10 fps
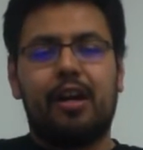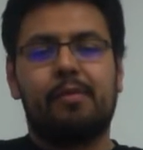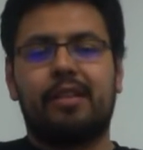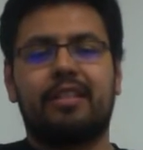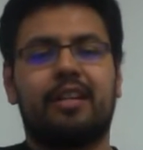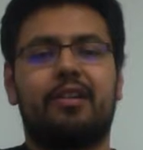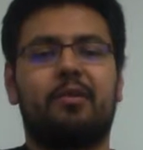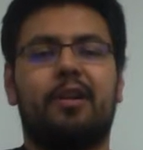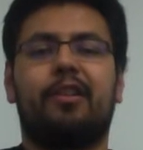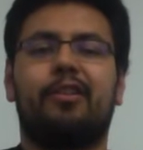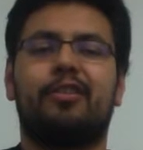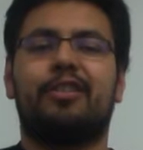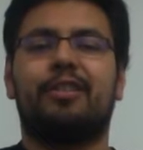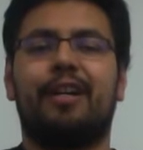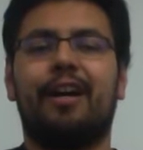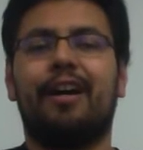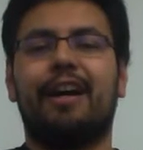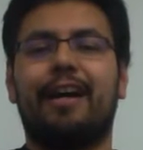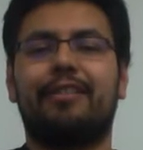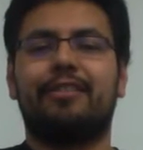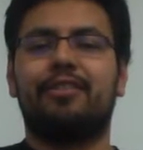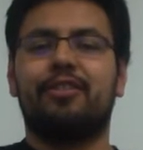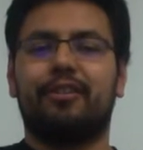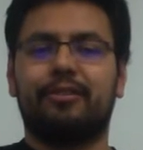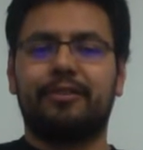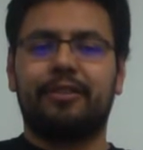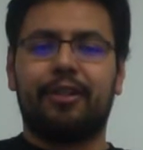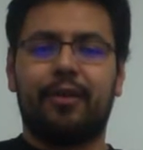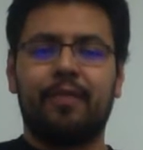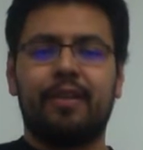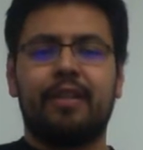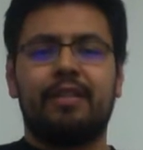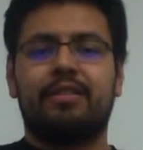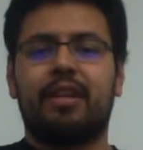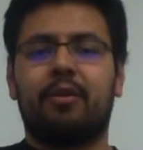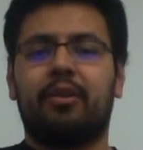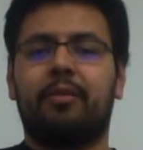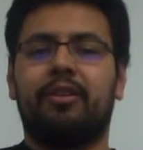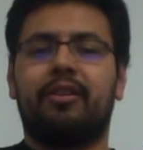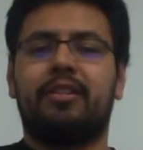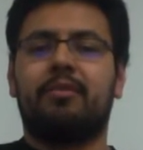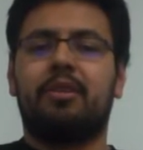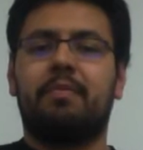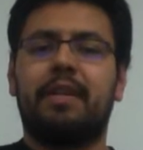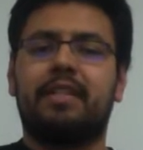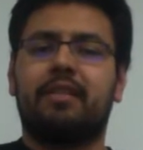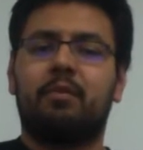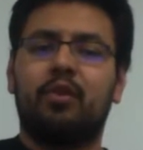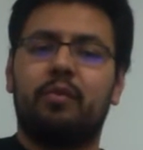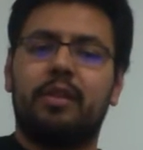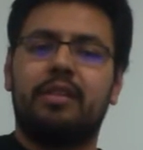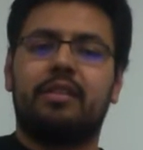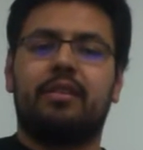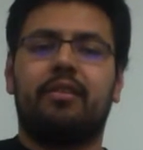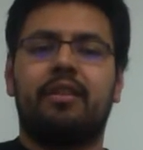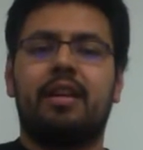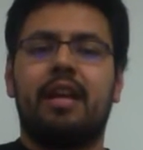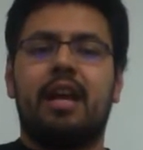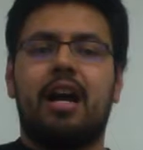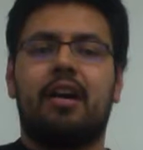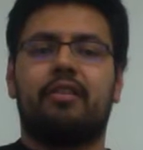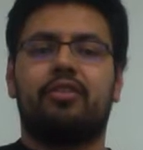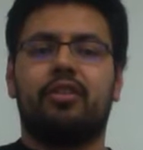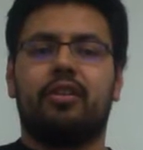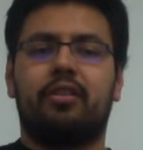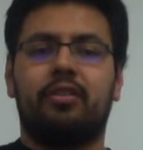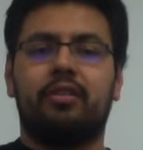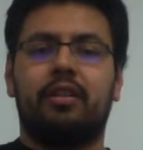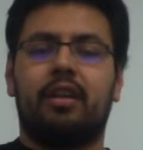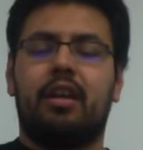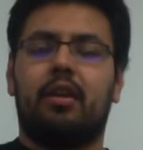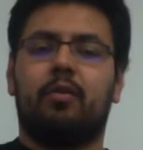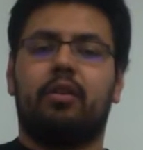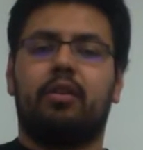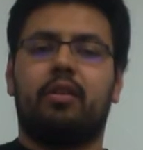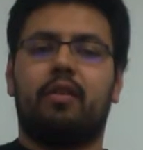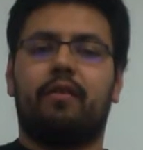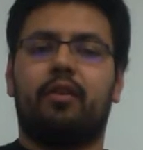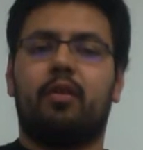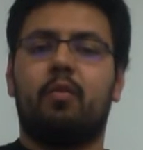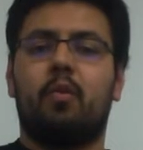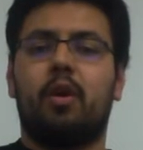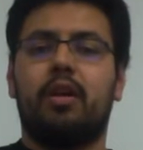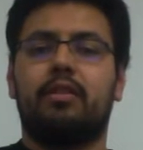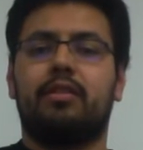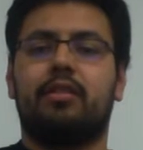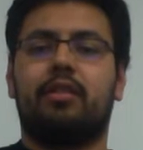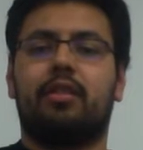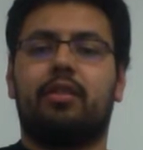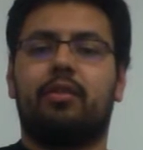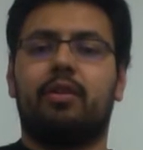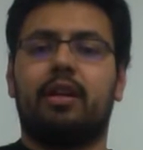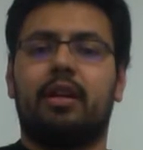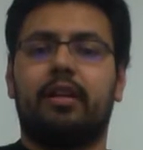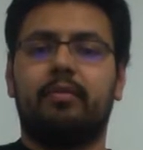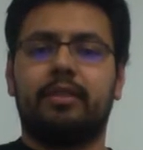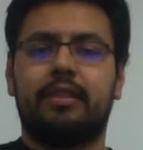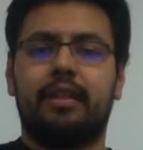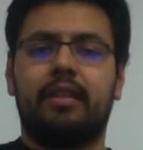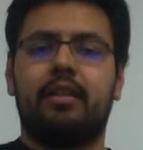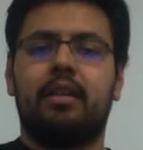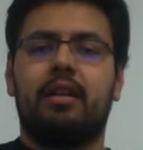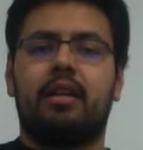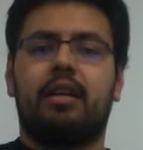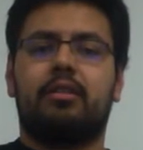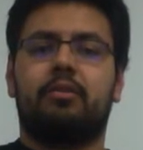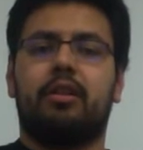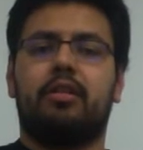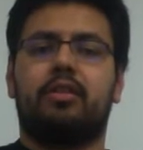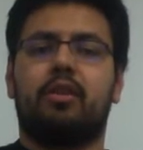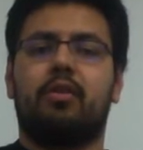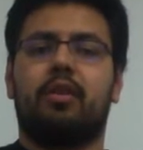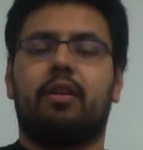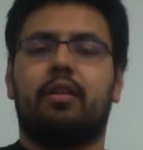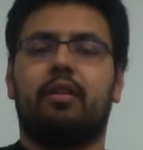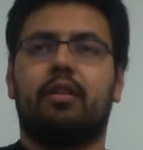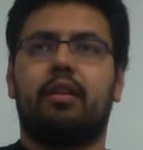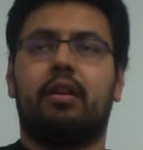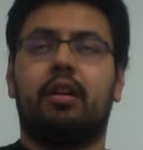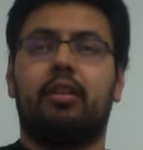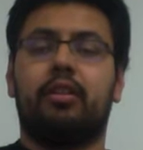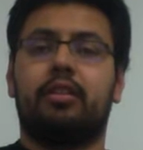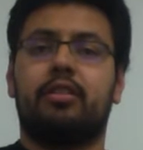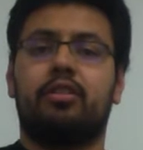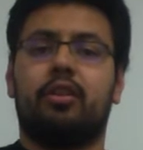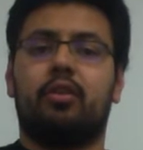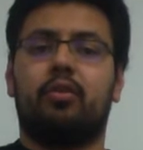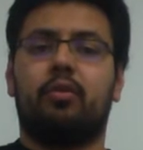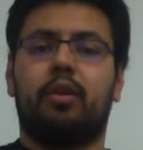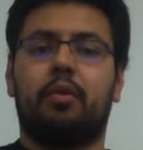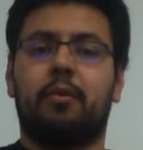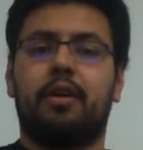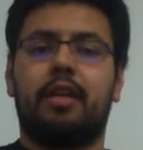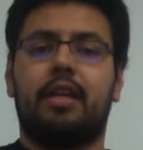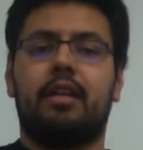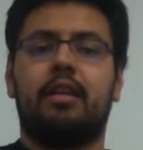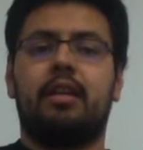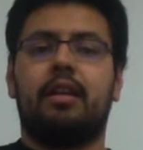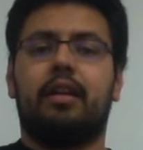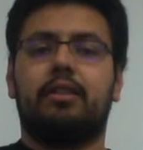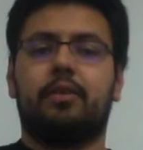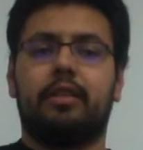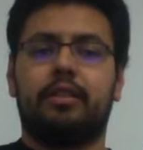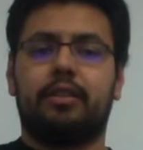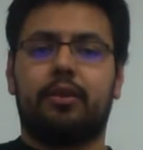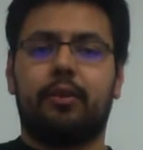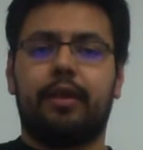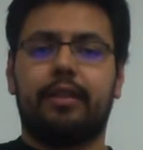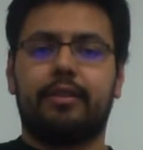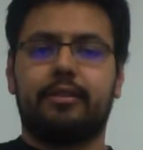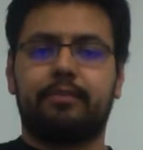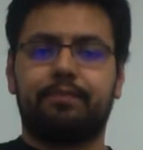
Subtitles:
That's kind of where I learned how to juggle. So today we're going to be learning some of the basic movements, how to juggle, and we're going to go from 1 to 3 items today, as well as learning to juggle with one hand as well as 2 hands.